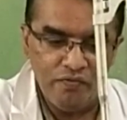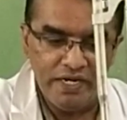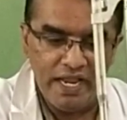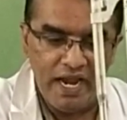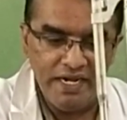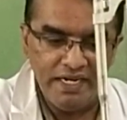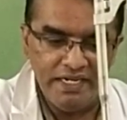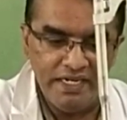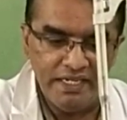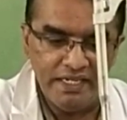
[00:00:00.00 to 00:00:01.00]
when I add
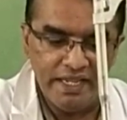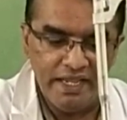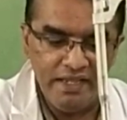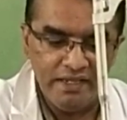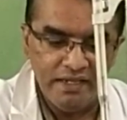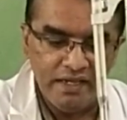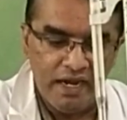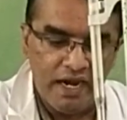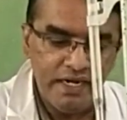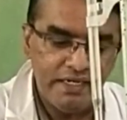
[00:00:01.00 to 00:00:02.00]
EDTA
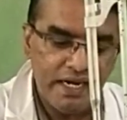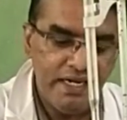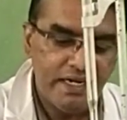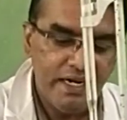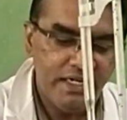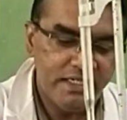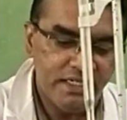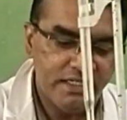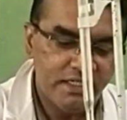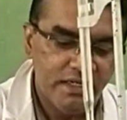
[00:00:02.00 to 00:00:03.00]
and titrate
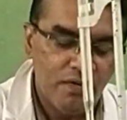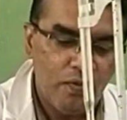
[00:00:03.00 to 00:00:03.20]
it,